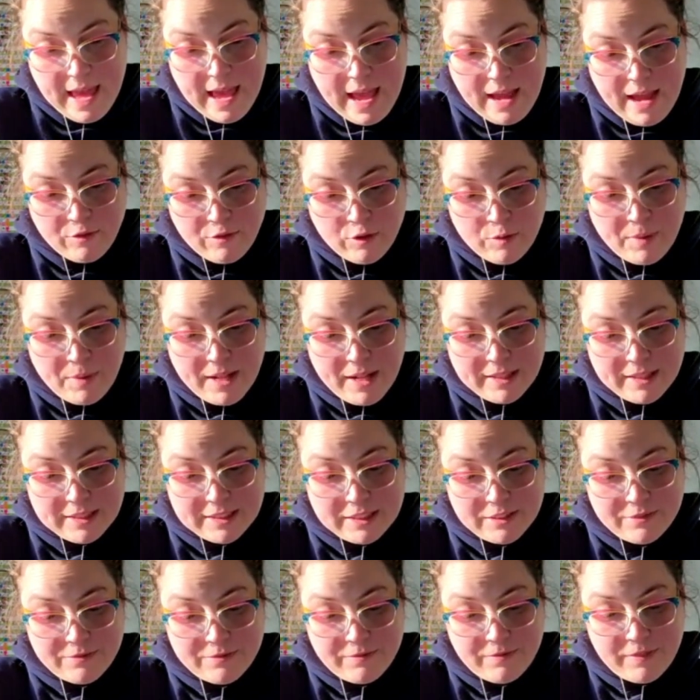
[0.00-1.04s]
I will
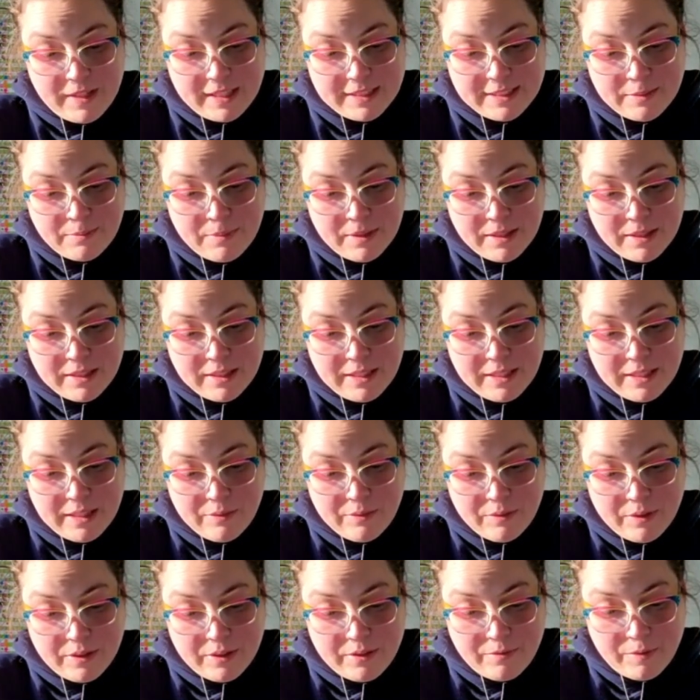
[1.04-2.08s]
balance flexibility
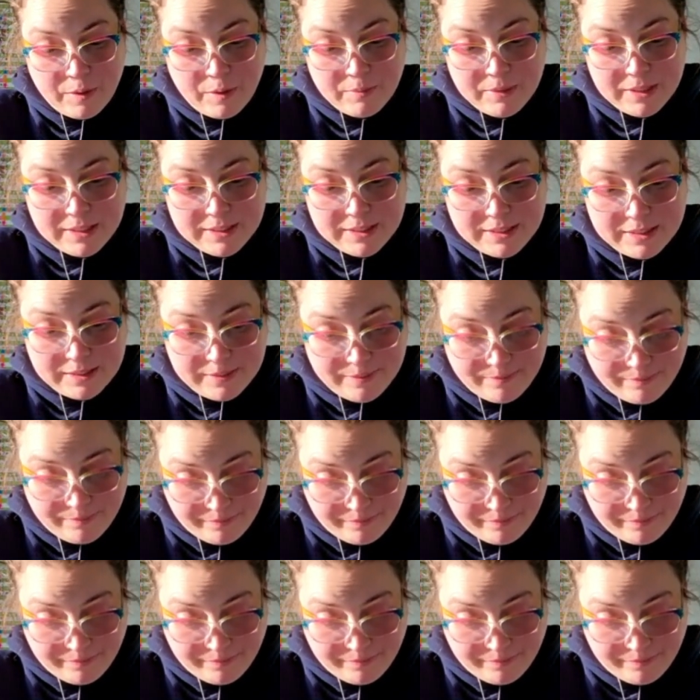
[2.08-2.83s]
with firmness